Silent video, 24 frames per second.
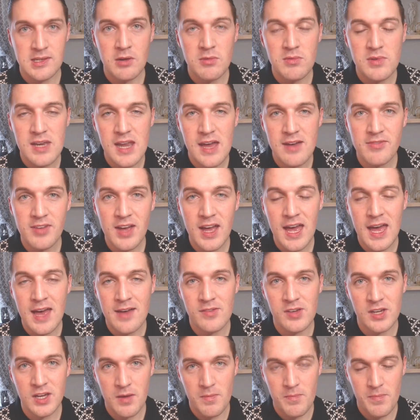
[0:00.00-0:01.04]
So never
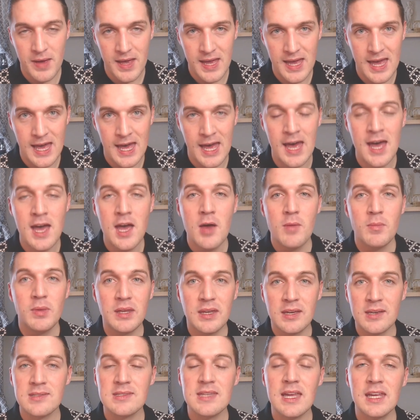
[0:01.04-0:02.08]
ever compare
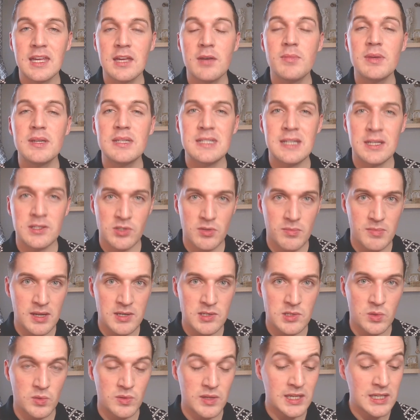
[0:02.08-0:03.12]
because they can be detrimental.